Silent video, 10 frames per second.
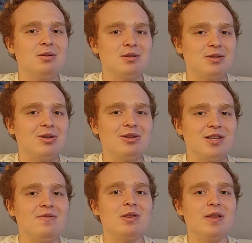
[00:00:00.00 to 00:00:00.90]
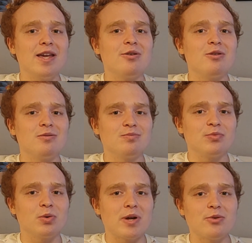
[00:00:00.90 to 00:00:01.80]
until even later,
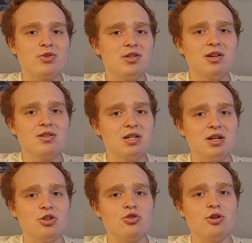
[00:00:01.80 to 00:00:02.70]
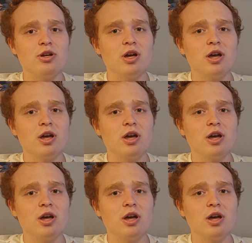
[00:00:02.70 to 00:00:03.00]
around 1600,